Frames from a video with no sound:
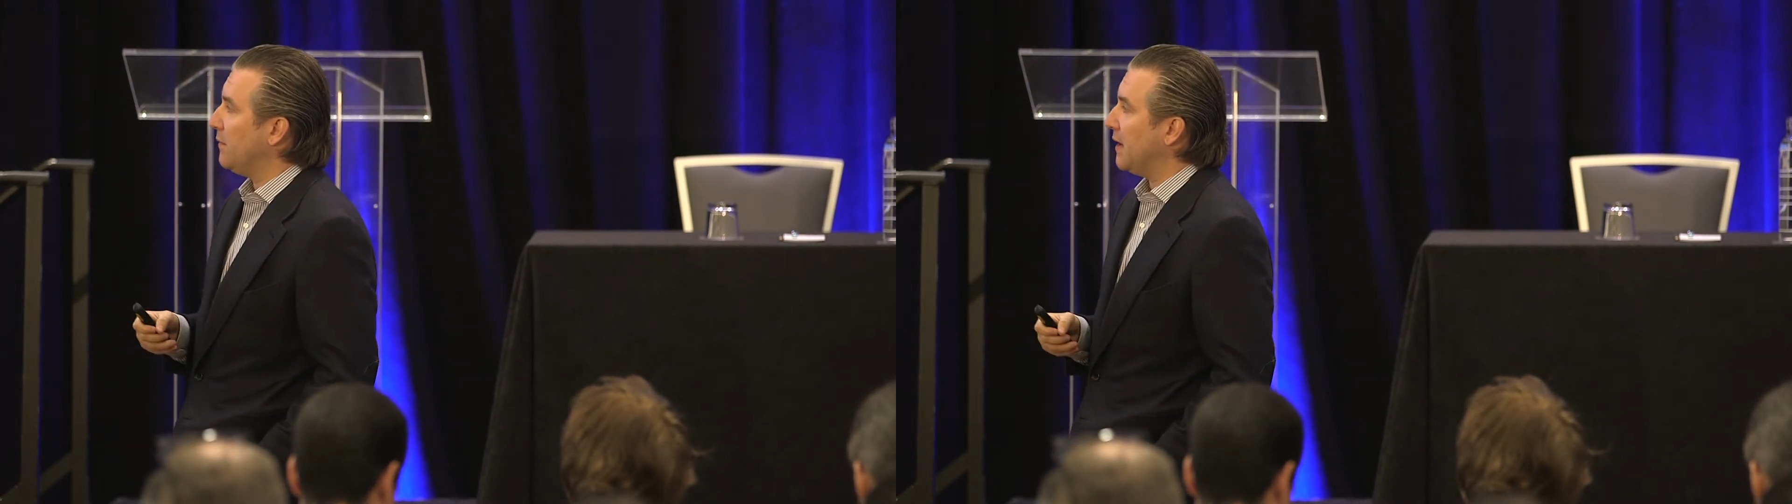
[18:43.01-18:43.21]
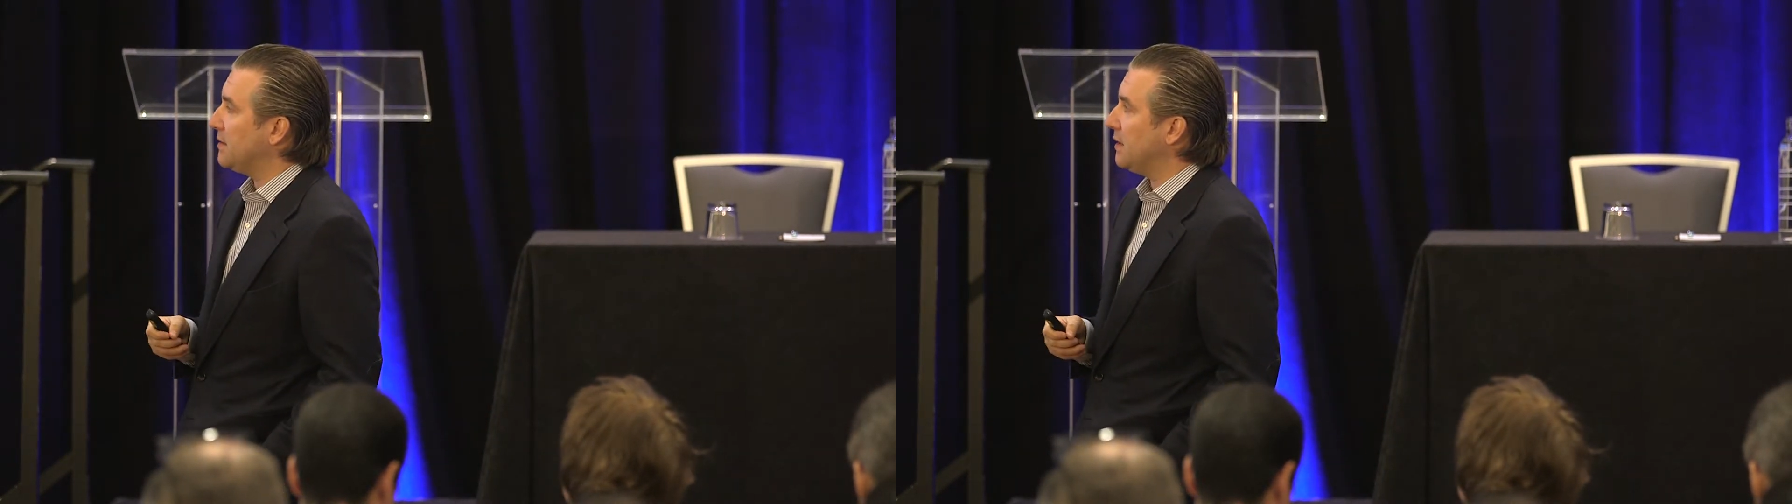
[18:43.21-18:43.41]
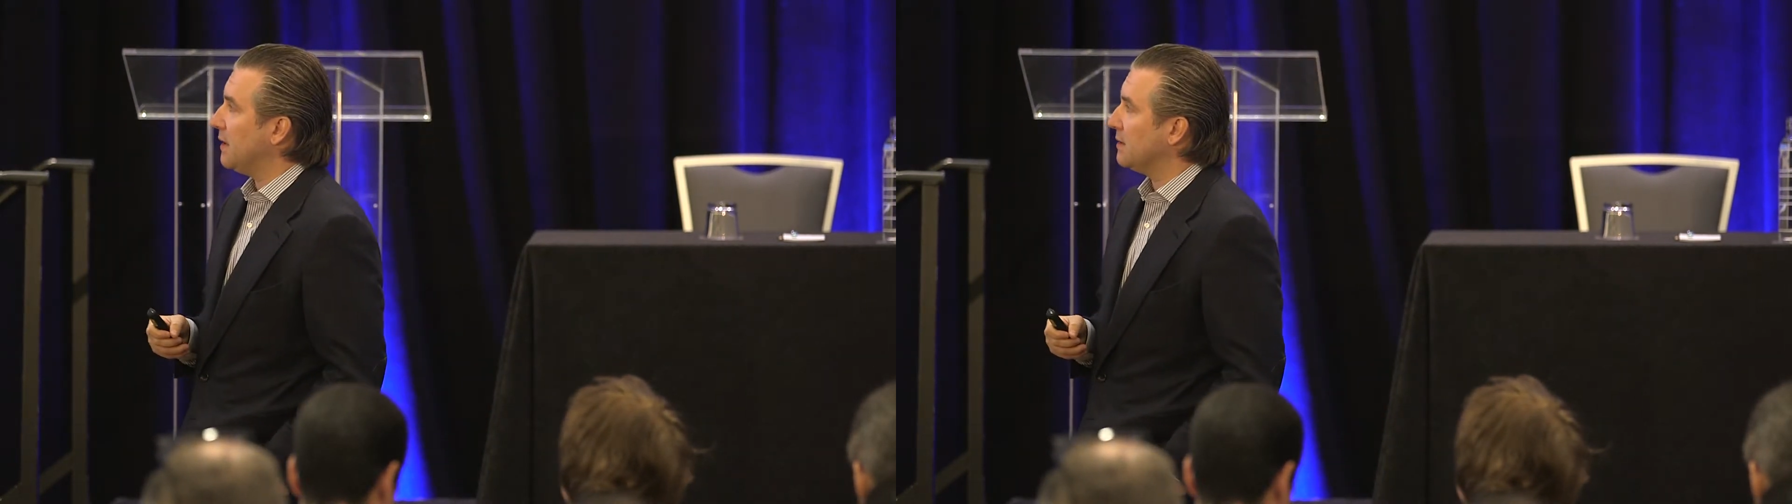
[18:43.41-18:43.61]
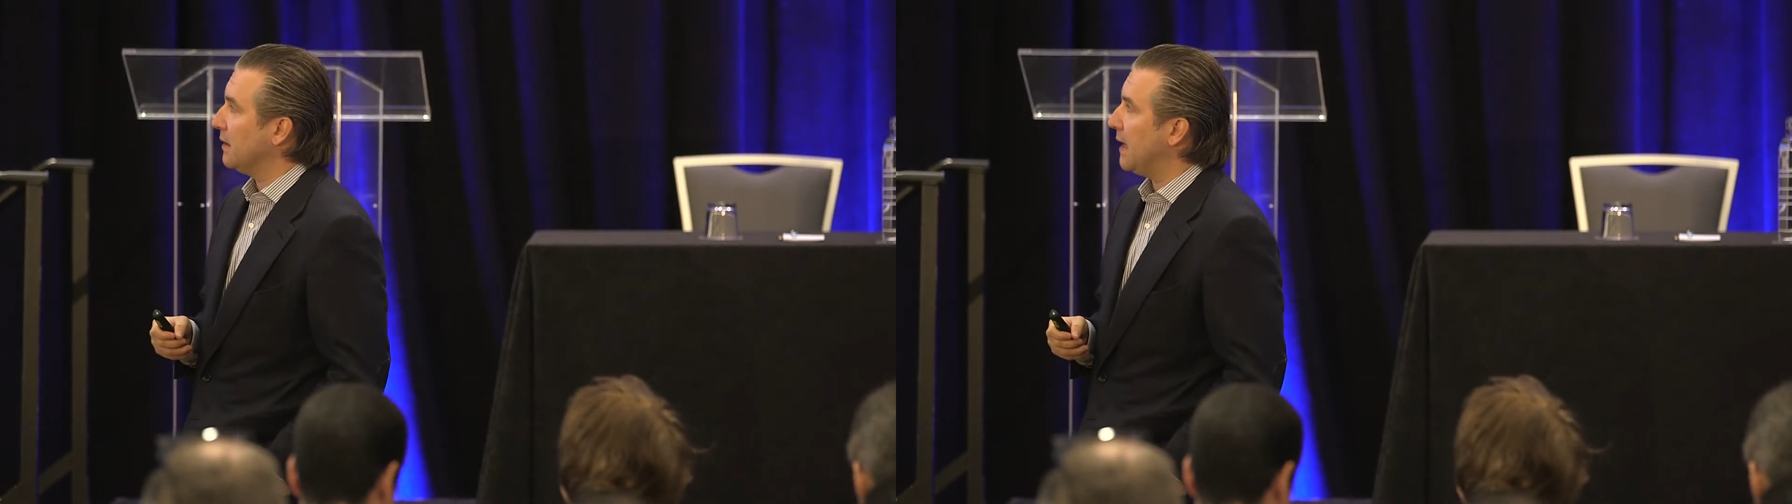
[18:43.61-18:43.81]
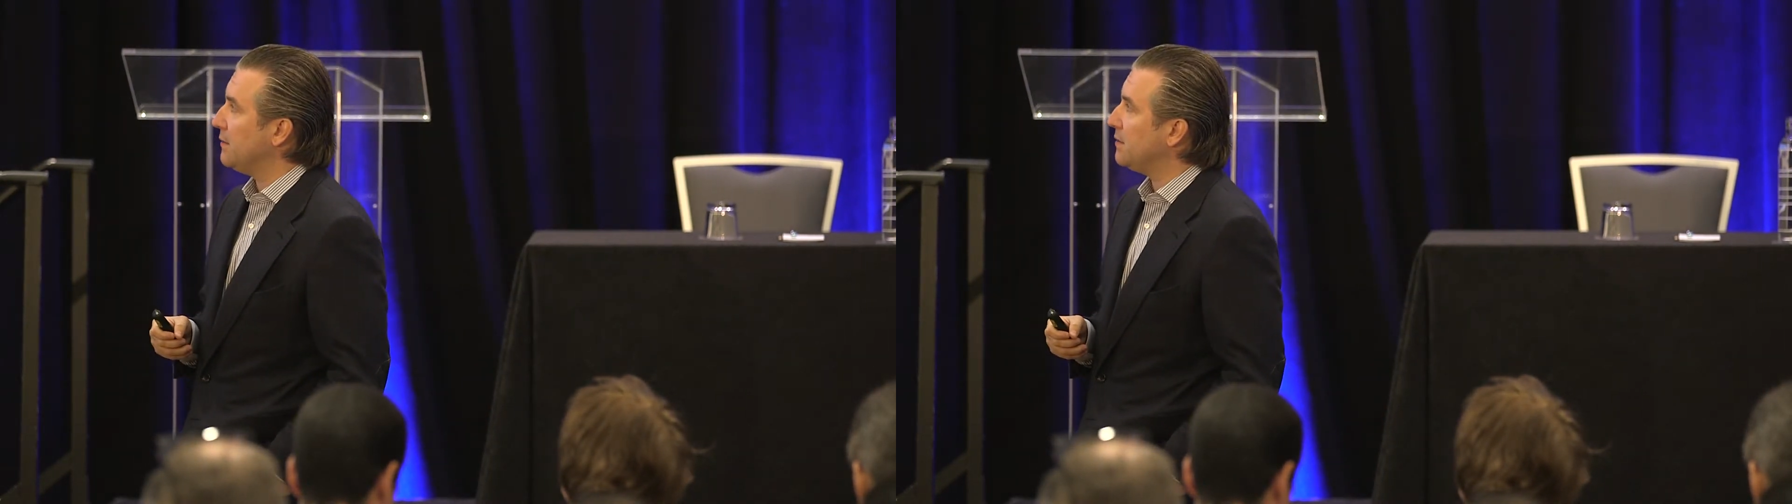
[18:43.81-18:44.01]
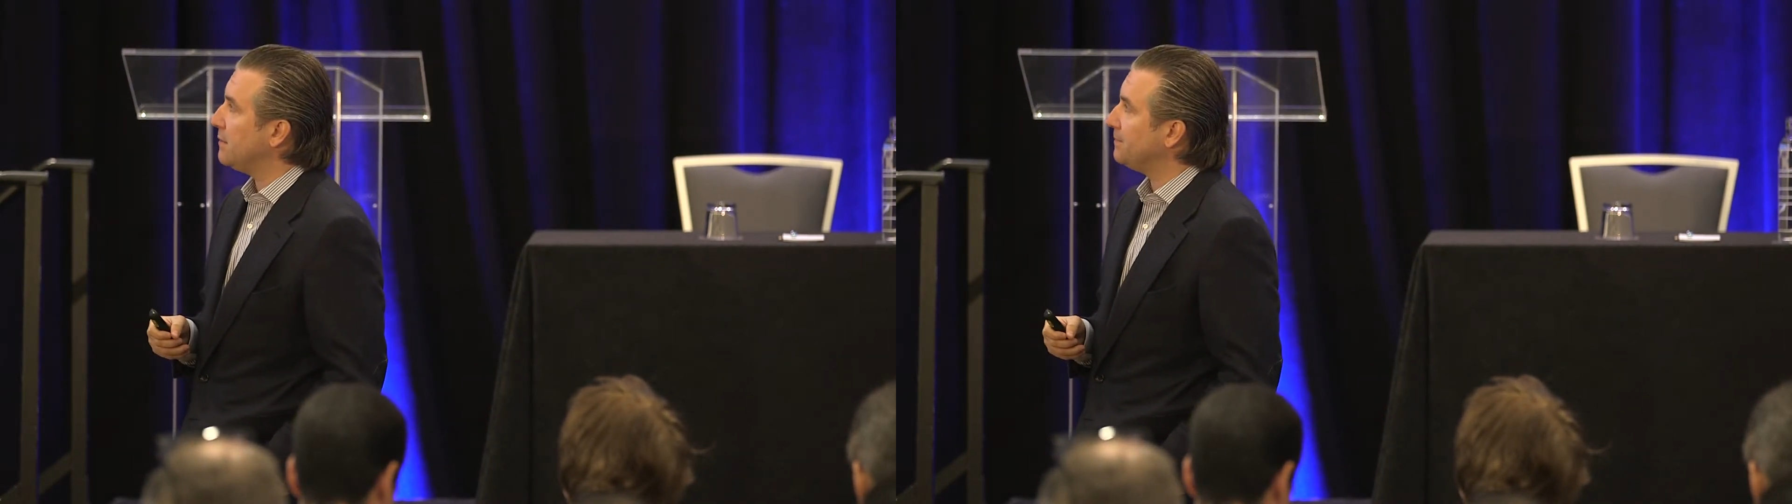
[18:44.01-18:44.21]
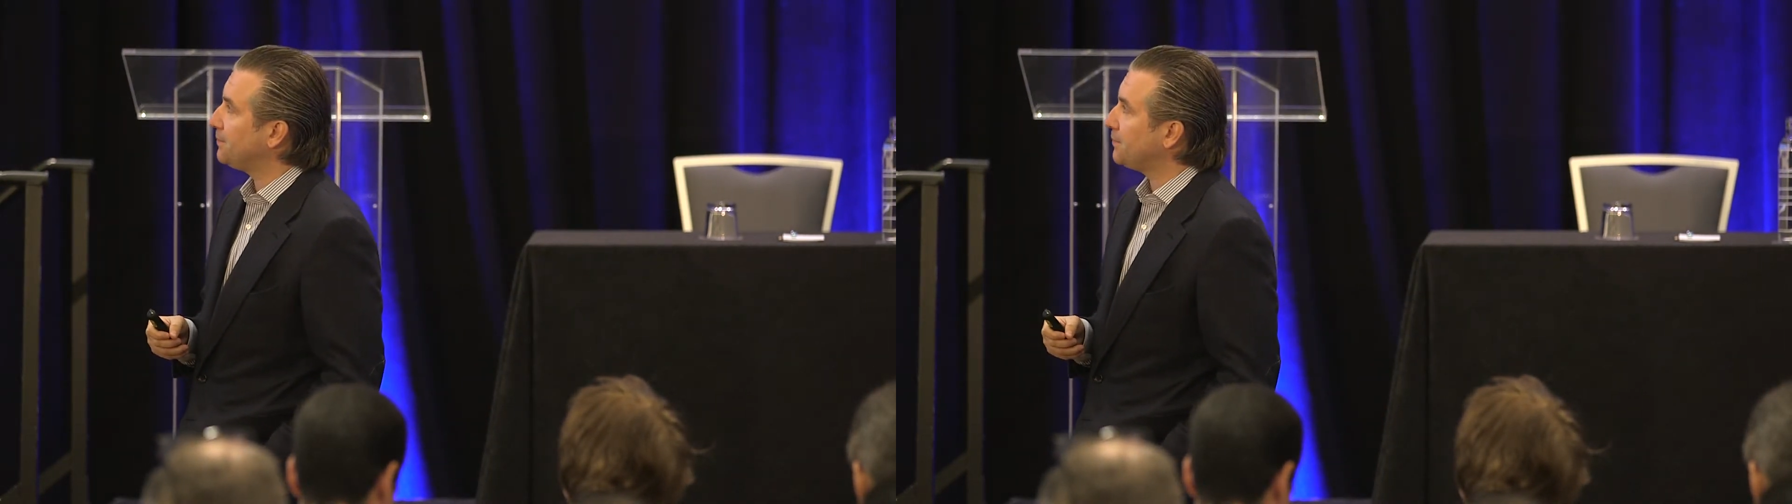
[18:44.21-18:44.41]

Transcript: invested in is Lens.